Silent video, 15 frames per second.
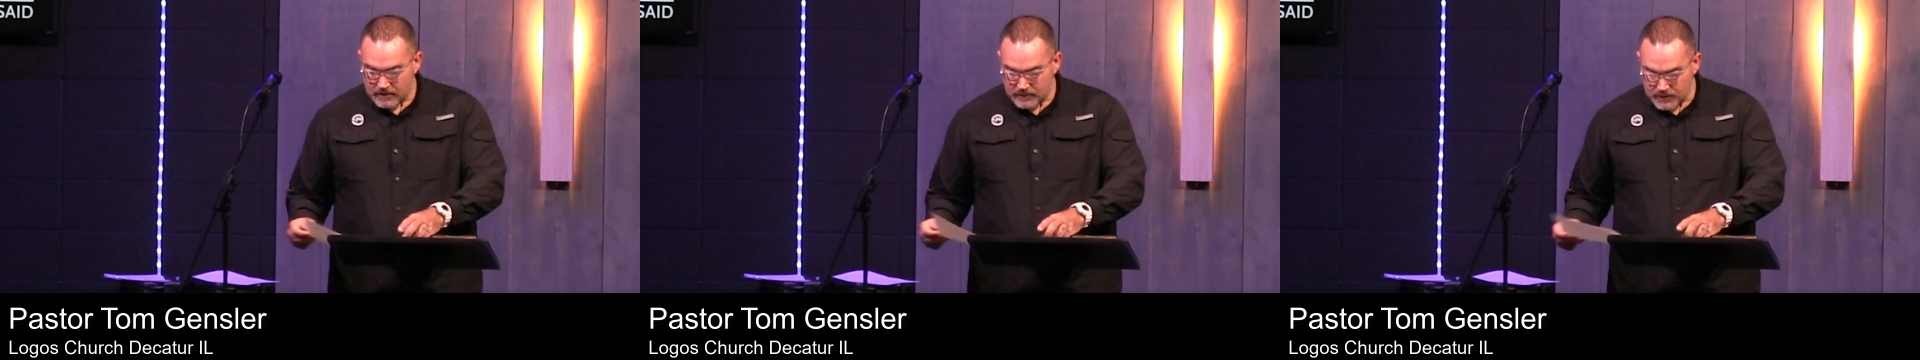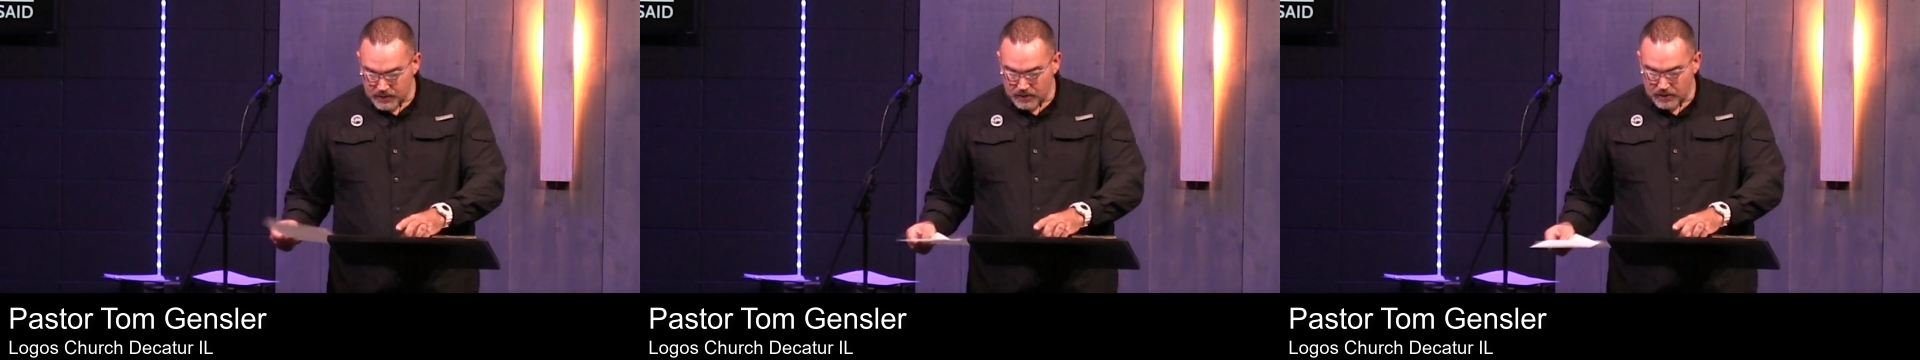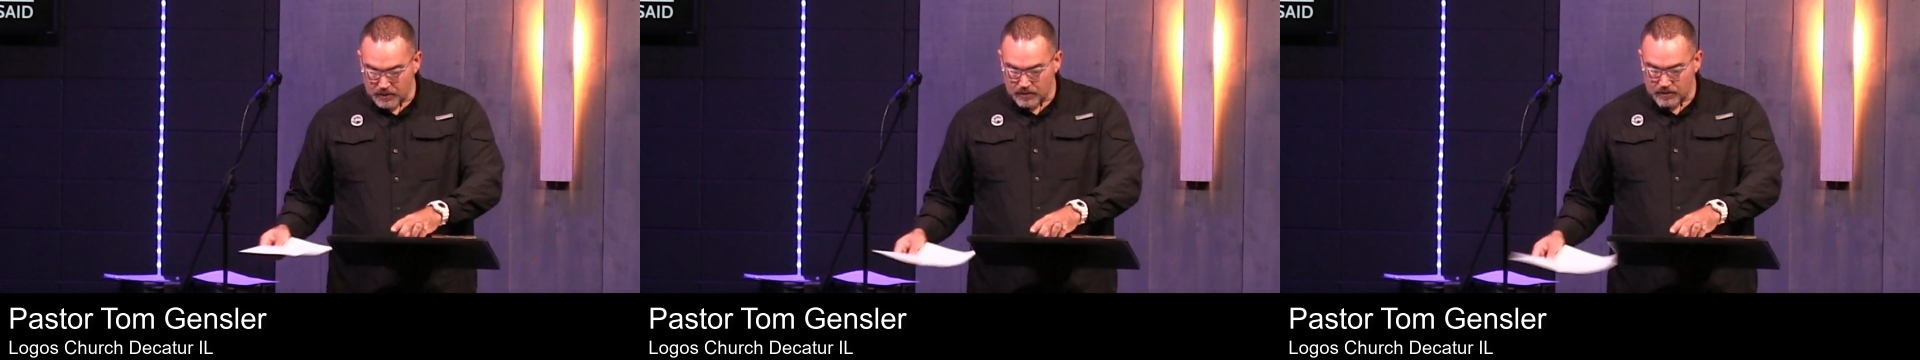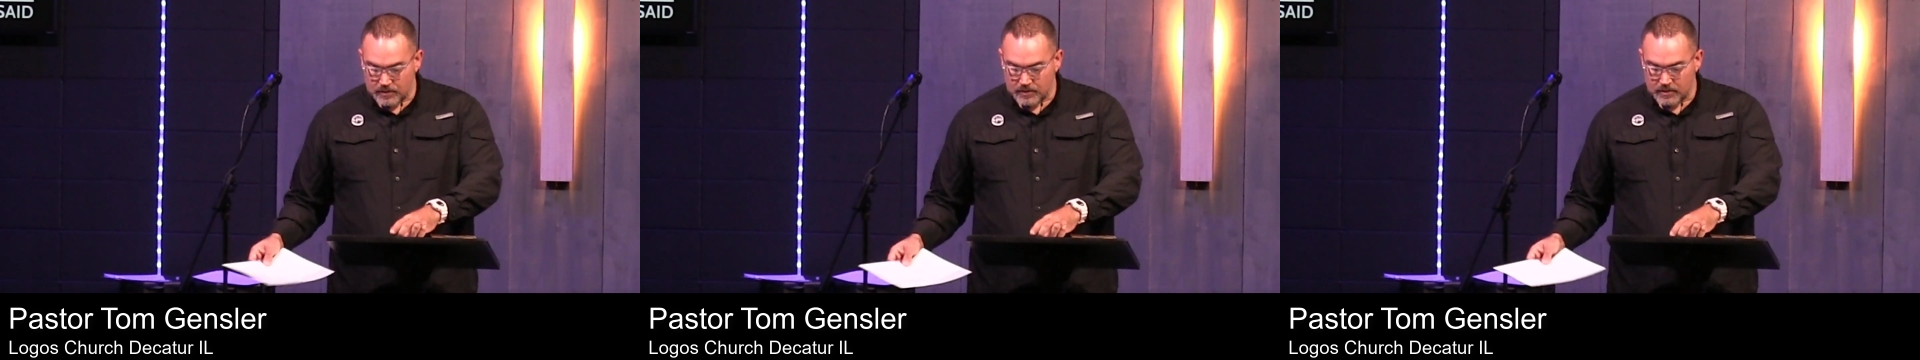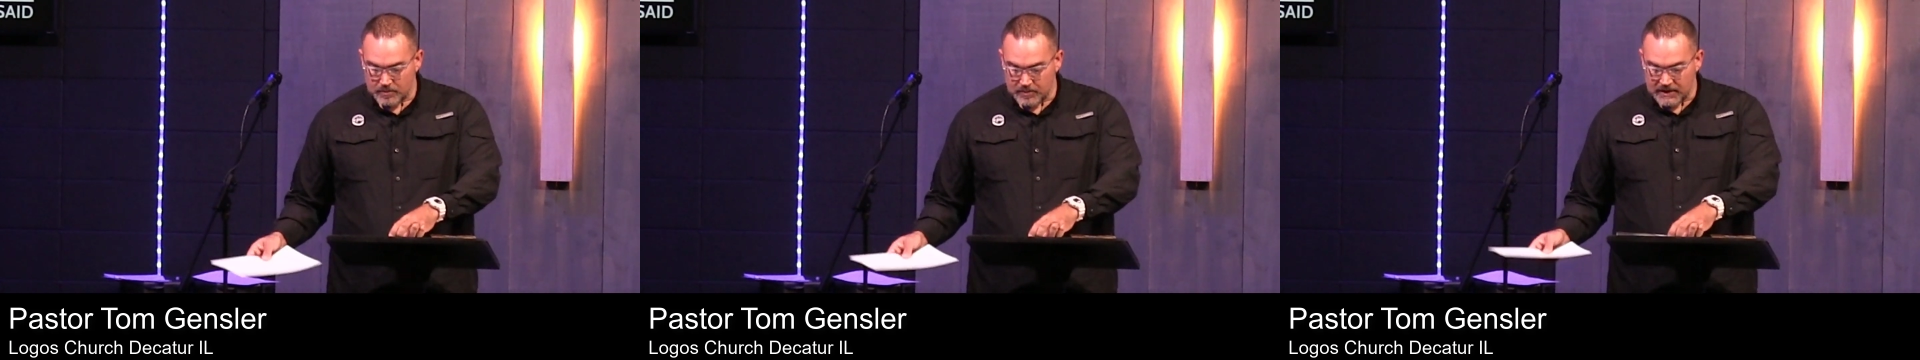to
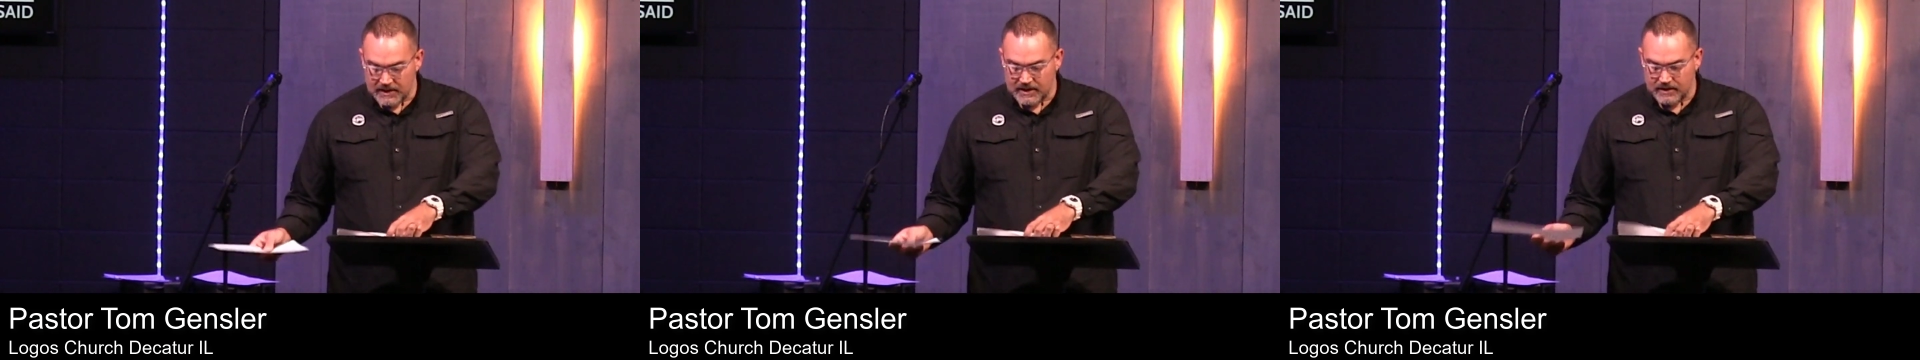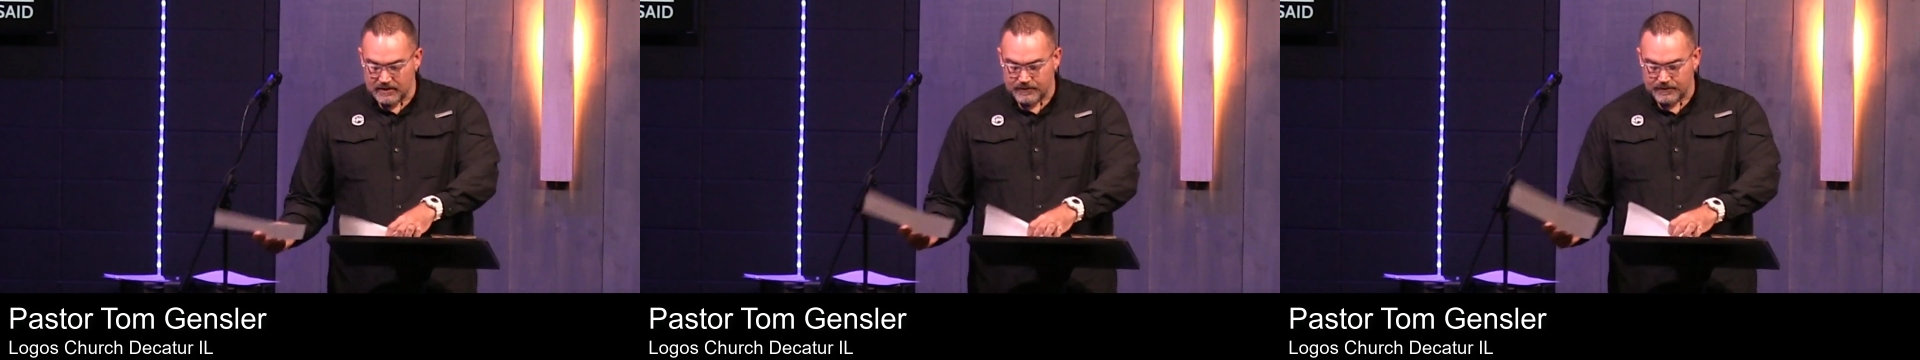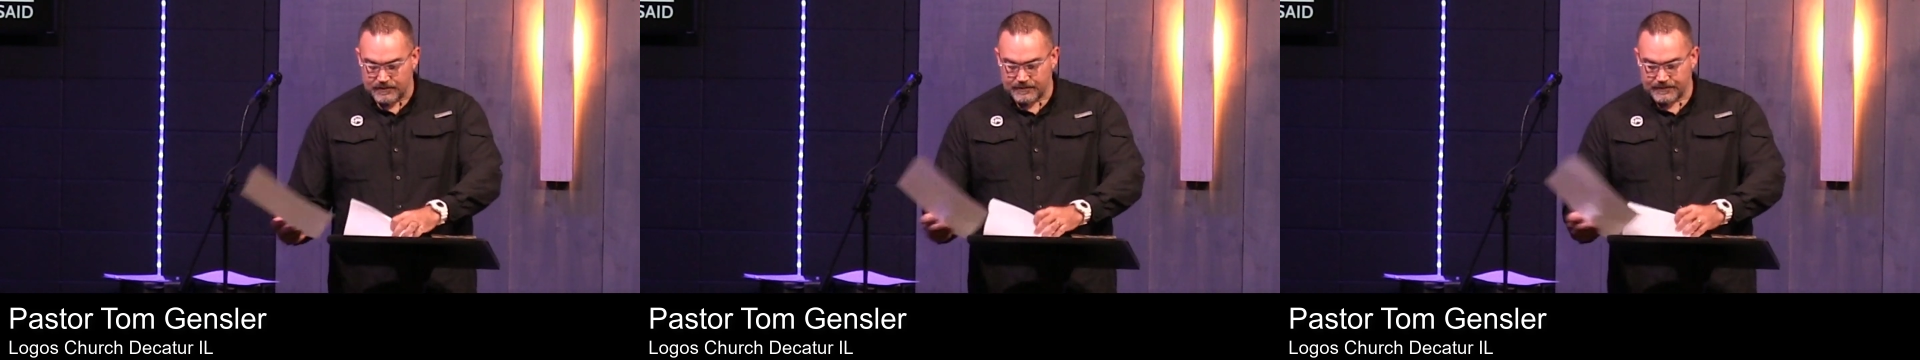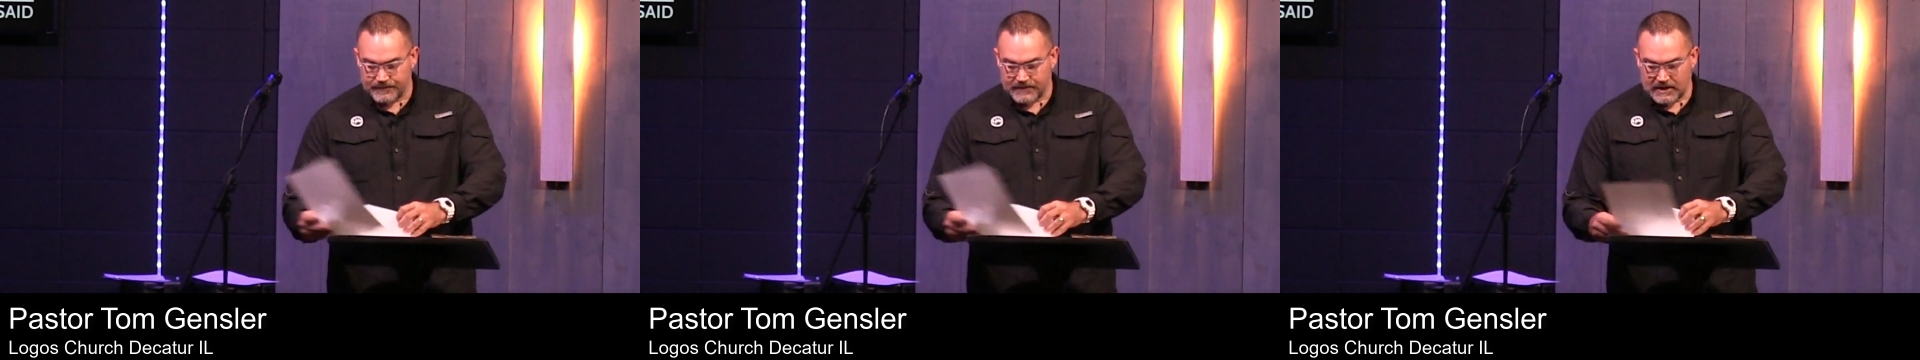believe?